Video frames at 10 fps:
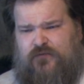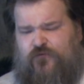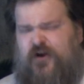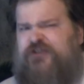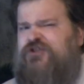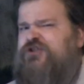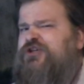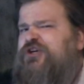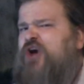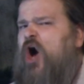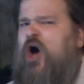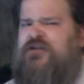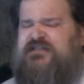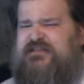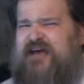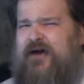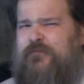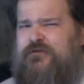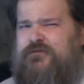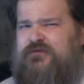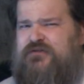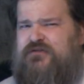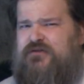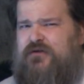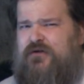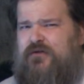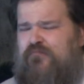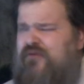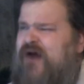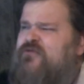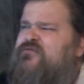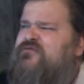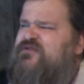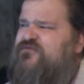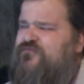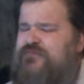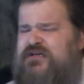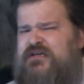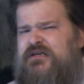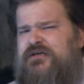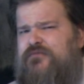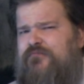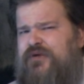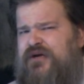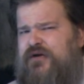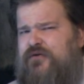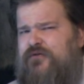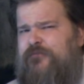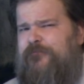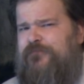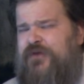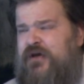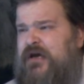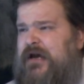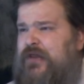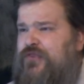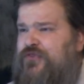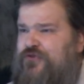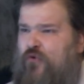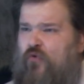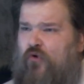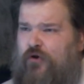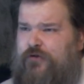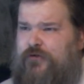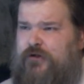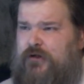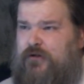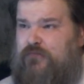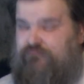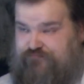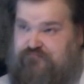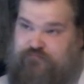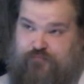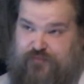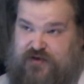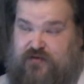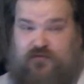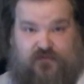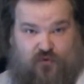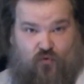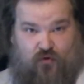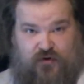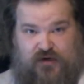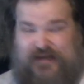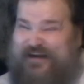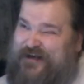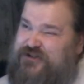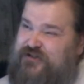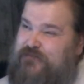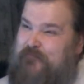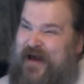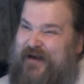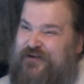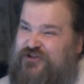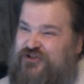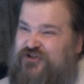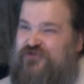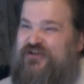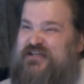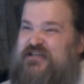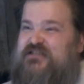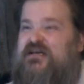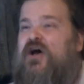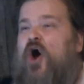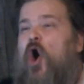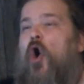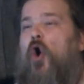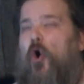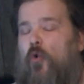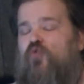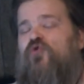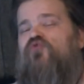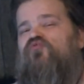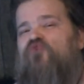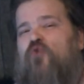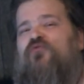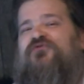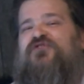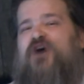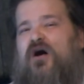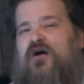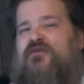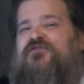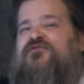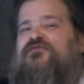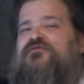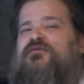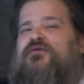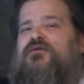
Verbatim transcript: freshly caught salmons, barrels of mead and beer. And Thor, being Thor, actually managed to eat a whole roasted oxen